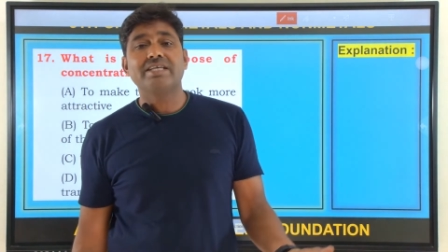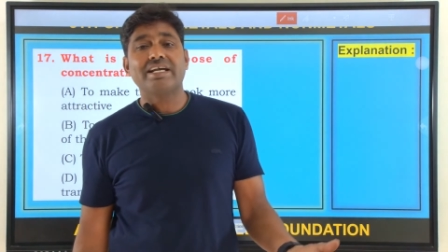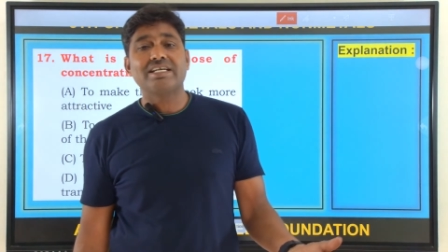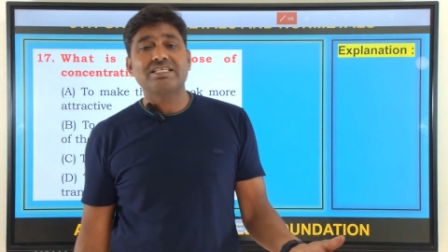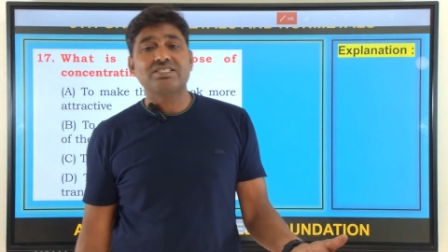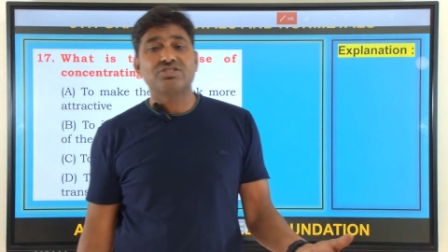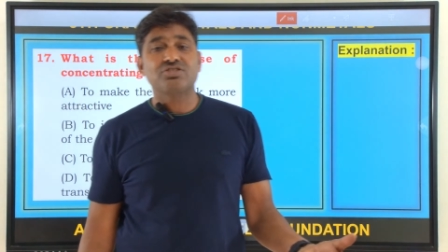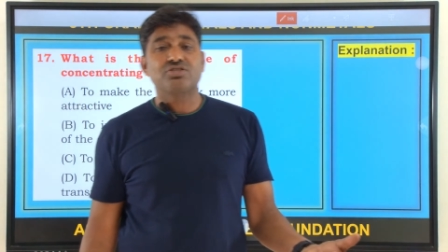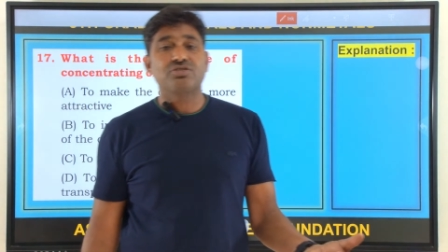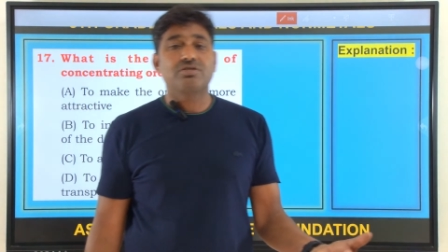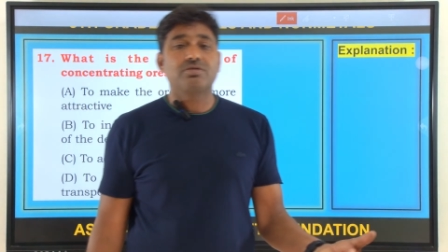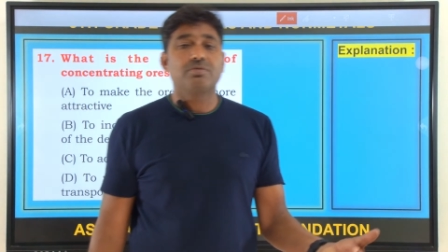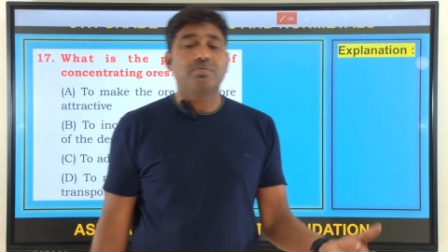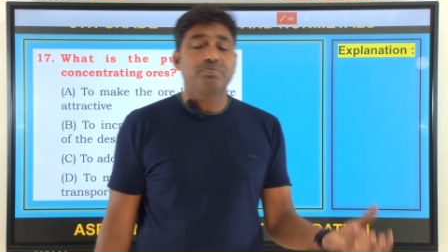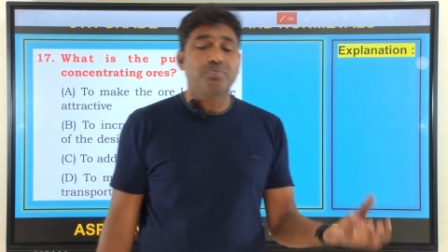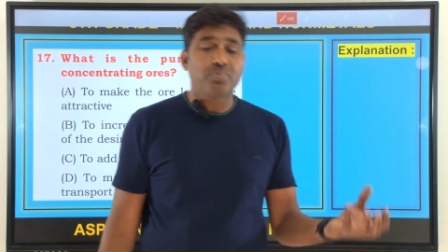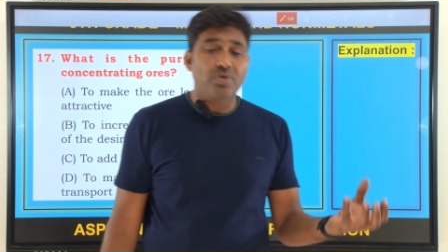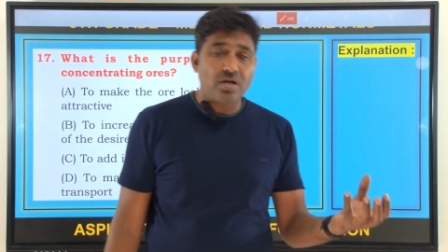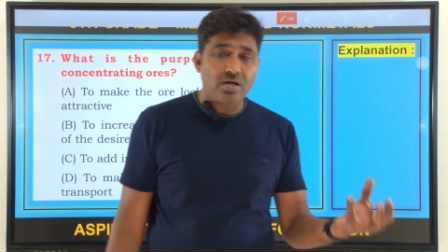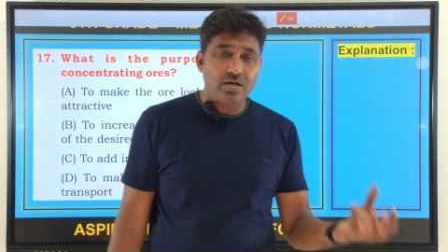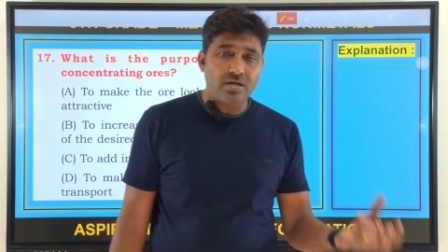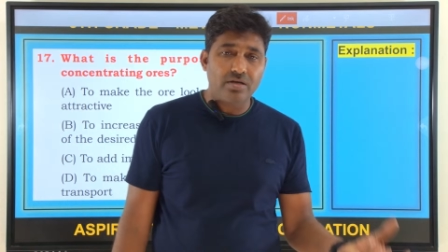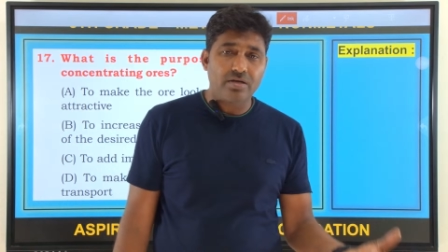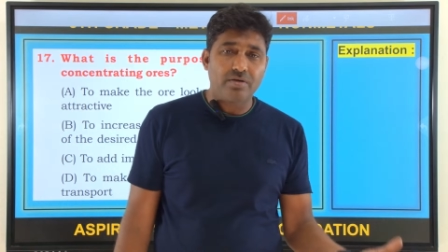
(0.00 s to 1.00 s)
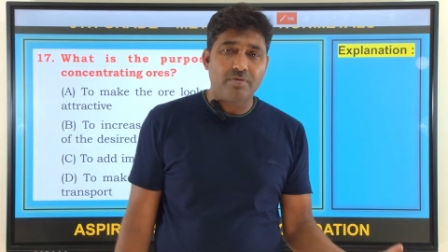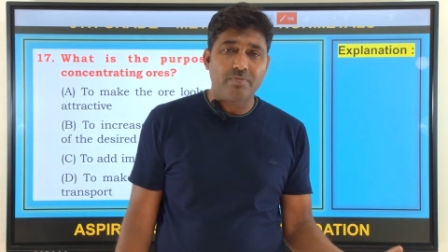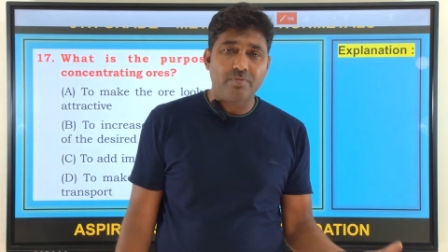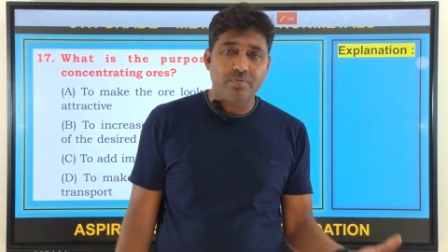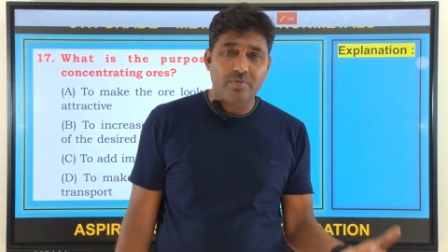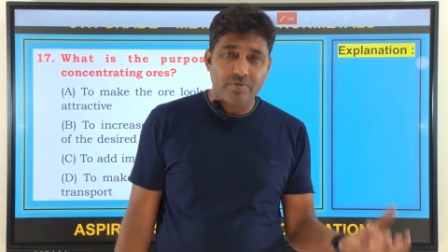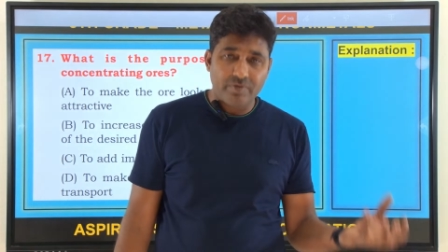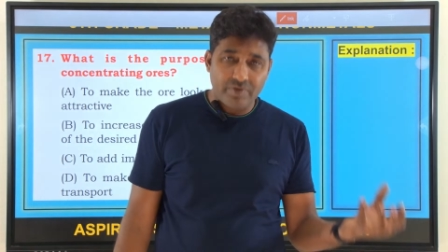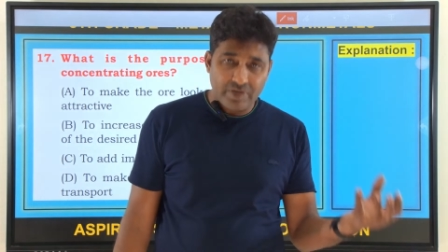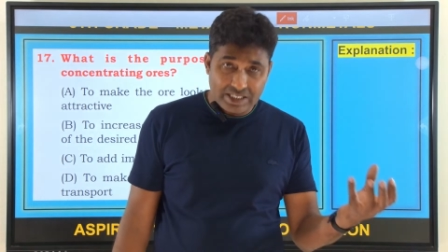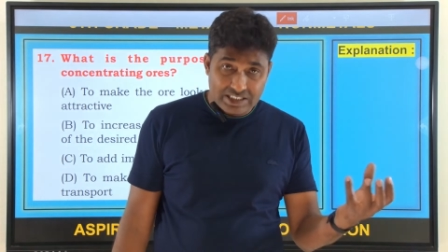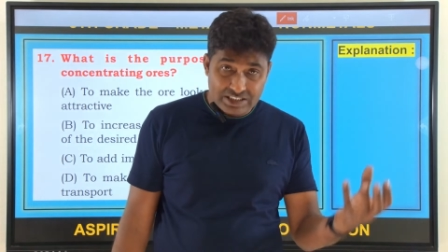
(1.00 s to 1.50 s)

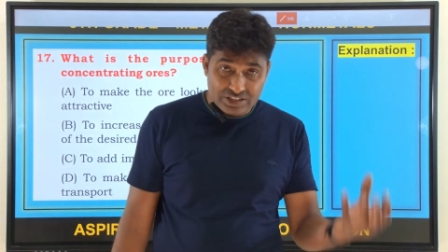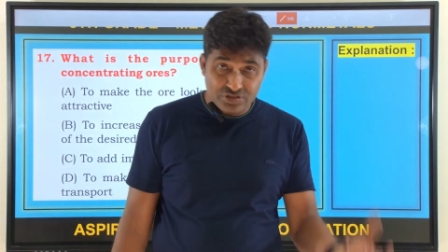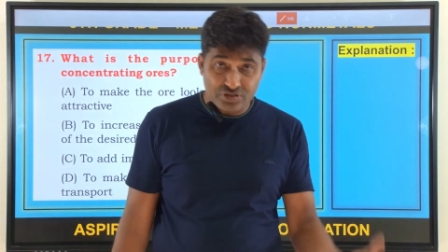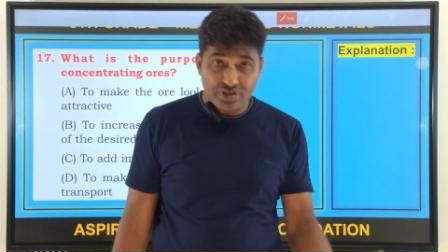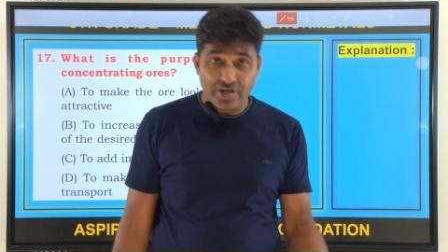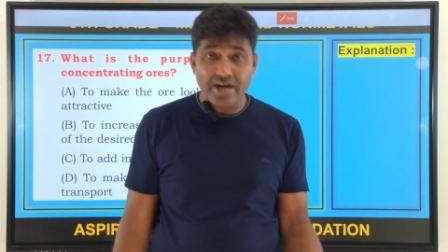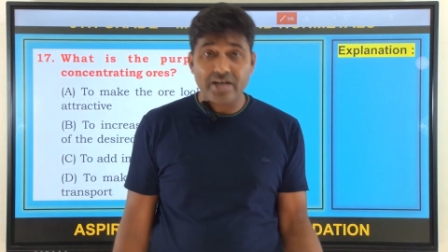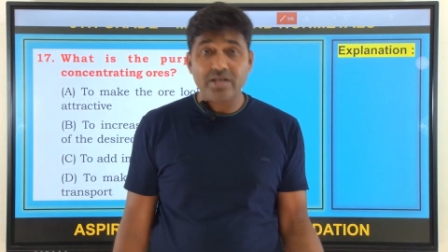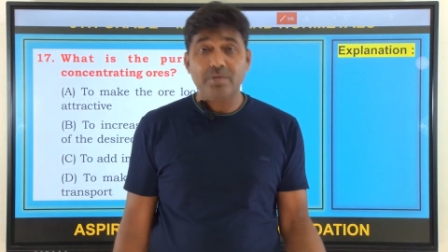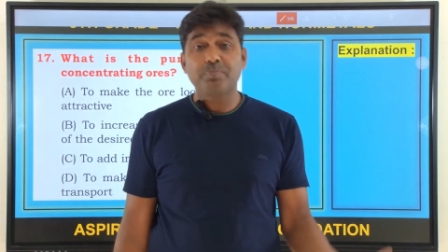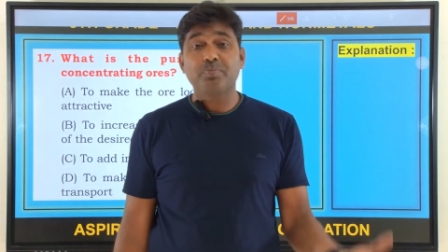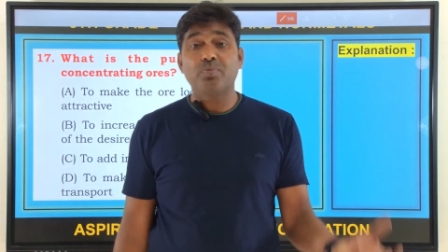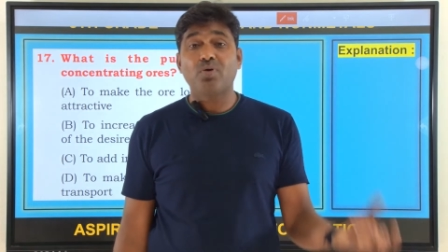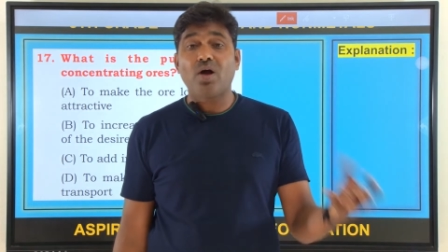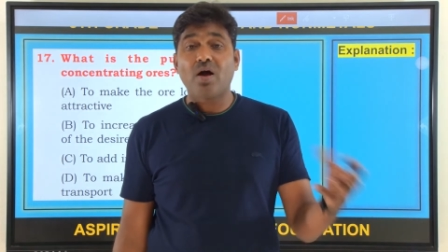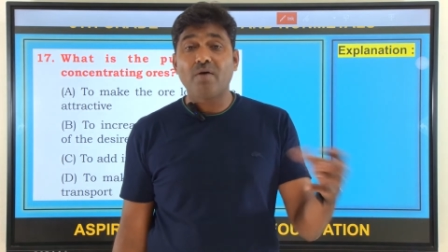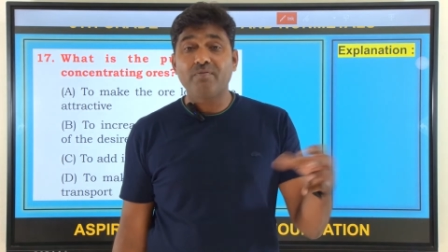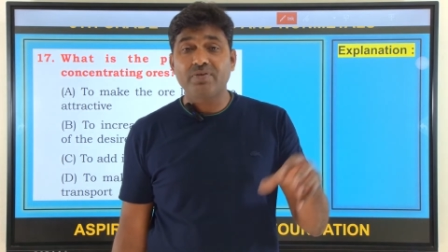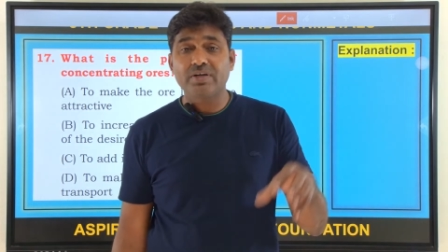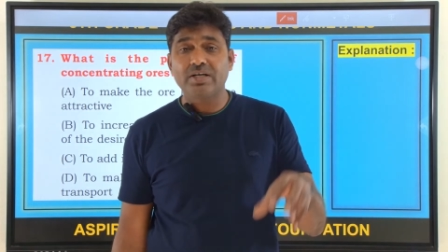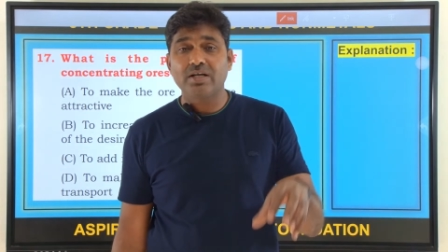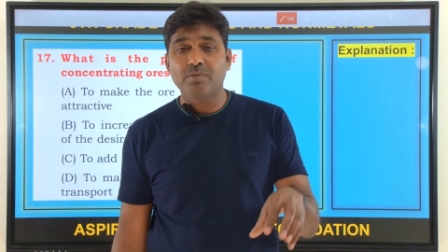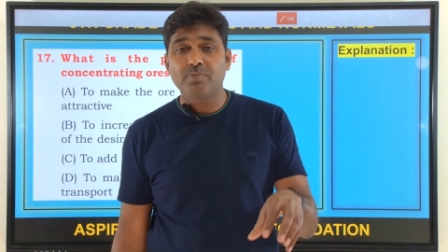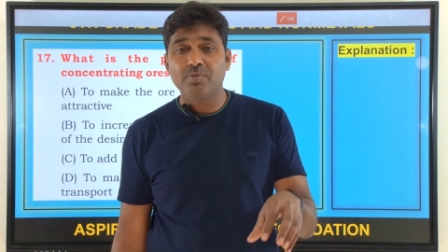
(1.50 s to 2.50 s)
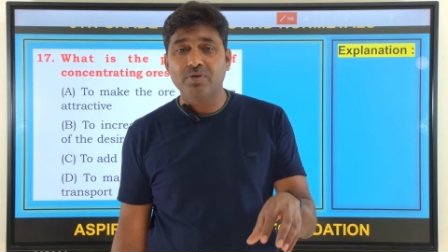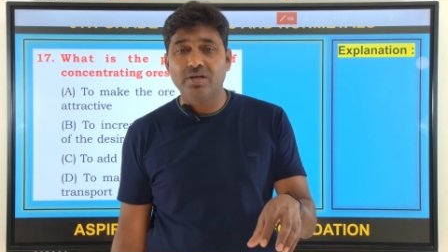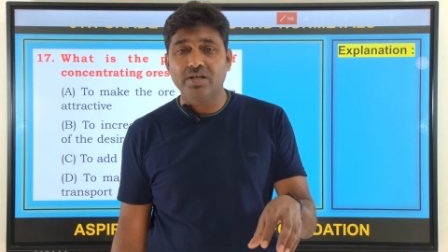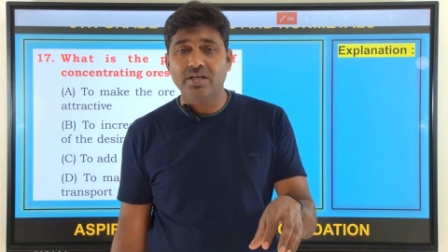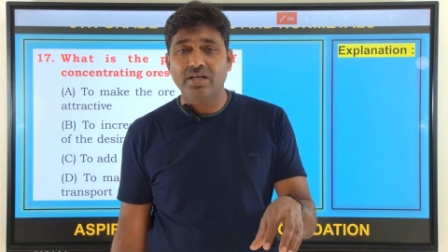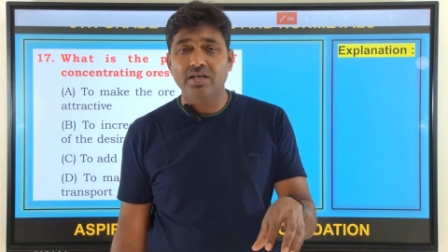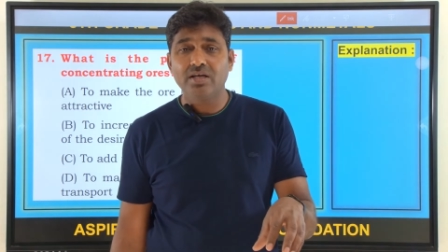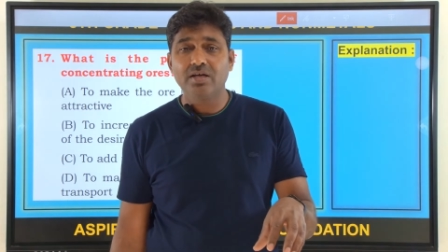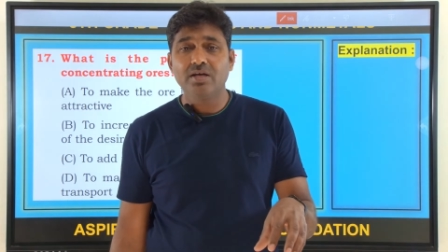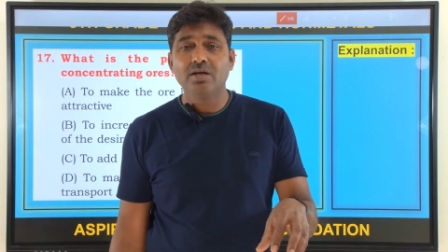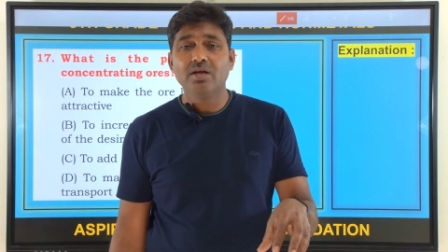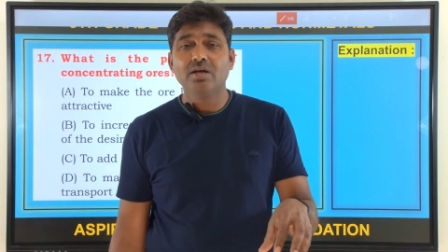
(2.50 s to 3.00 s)
extract
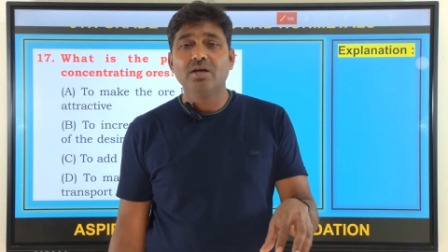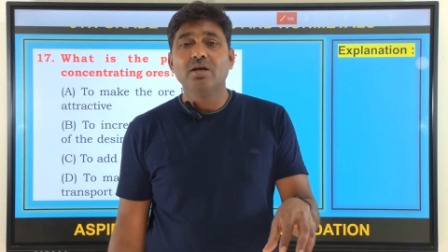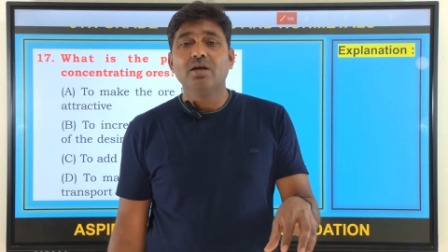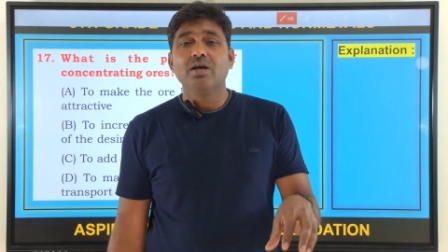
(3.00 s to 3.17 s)
profitably,